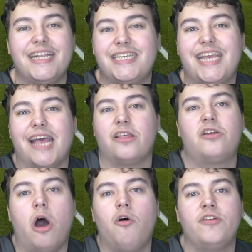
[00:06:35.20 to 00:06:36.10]
to get the
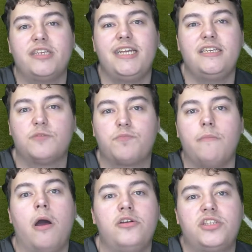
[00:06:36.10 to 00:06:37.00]
goal that sees us
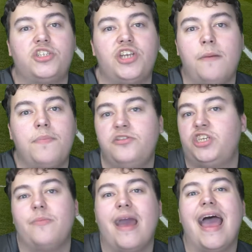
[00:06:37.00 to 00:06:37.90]
promoted to the
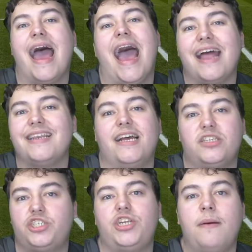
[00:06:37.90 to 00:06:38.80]
Championship and
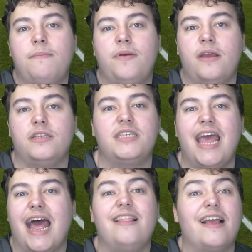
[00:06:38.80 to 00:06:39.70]
as champions.
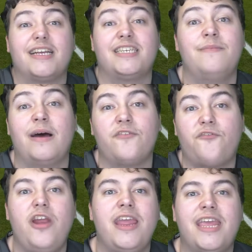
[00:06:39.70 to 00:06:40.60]
And like I said about the
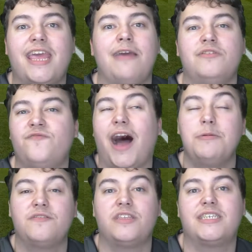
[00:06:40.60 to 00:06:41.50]
free kick, it was
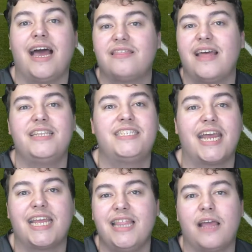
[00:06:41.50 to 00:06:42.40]
vibes of the Southend
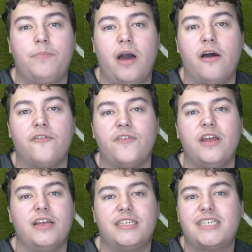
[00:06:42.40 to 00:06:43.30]
second-leg playoff
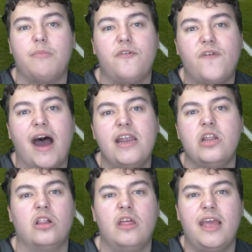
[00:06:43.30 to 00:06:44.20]

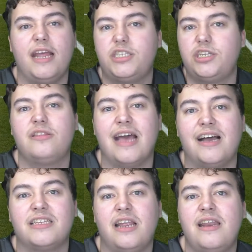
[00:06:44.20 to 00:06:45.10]
semi-final in
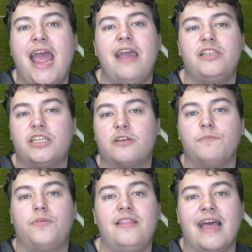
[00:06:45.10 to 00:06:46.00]
2008 to
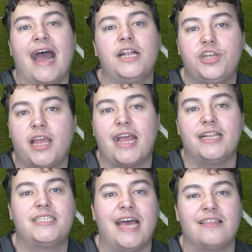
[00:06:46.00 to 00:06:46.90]
complete the hat-trick
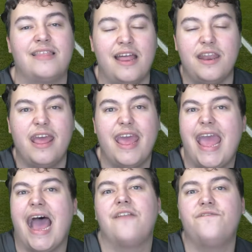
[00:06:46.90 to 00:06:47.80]
against Southend.
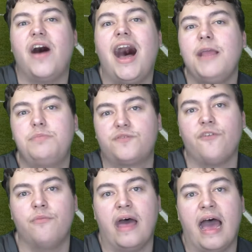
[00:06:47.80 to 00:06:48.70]
It had vibes
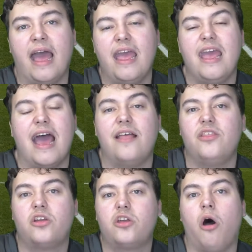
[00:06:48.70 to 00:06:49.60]
from that. And
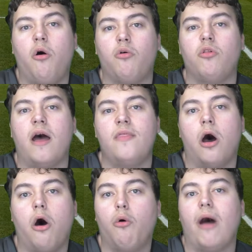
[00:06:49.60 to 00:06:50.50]
the goal and the
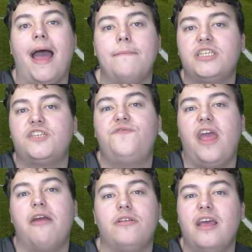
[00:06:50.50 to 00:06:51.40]
whole
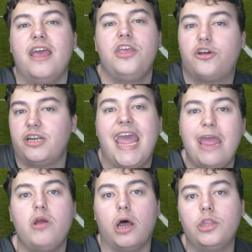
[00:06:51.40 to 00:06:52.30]
atmosphere, and you could
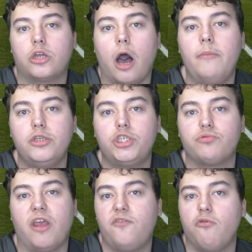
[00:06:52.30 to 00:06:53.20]
hear it on the
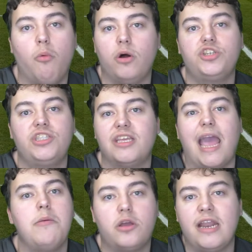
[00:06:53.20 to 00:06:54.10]
commentary. If you were watching the
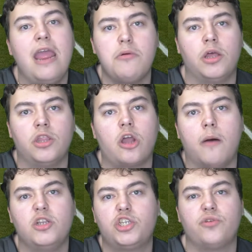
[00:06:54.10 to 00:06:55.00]
game, you could hear it on the
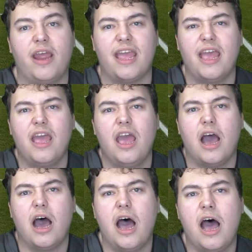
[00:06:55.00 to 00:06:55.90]
commentary.
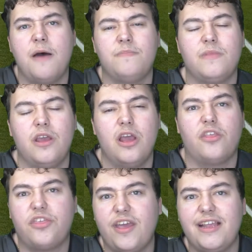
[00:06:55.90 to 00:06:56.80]
The
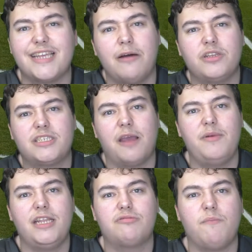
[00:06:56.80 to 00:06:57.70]
things I would say
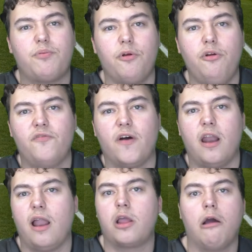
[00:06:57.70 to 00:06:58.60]
we need to improve on,
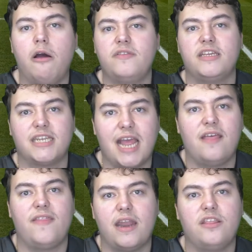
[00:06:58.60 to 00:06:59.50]
and I'll go over this again
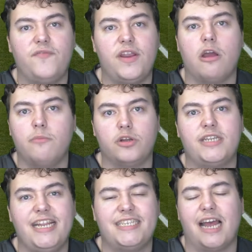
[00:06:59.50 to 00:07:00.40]
at the end of the video in more
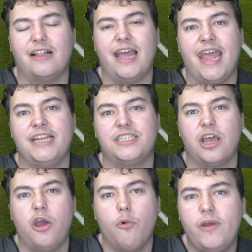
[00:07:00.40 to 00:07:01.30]
detail, is
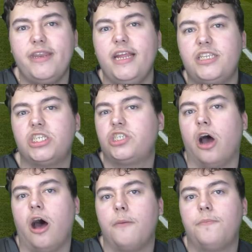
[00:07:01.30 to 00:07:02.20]
we need to
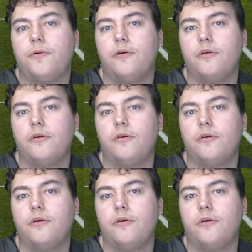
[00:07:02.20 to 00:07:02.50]
stop